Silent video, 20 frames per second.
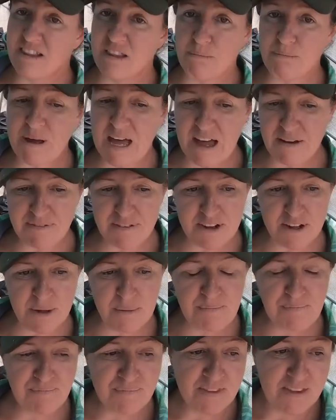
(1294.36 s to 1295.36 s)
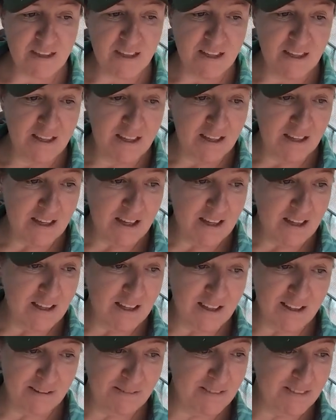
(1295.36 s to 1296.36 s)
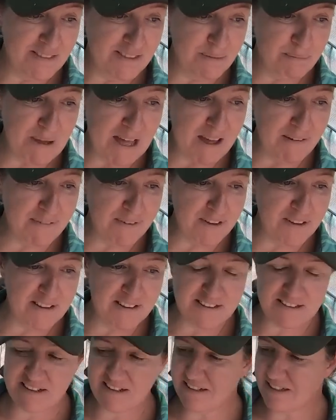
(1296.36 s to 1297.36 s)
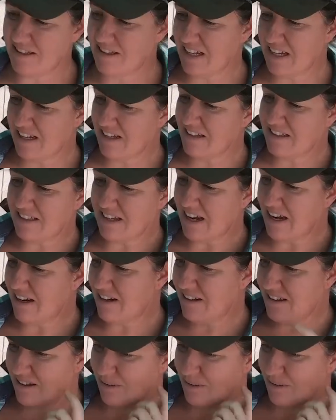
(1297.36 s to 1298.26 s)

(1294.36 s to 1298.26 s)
the baffle. The baffle is this thing inside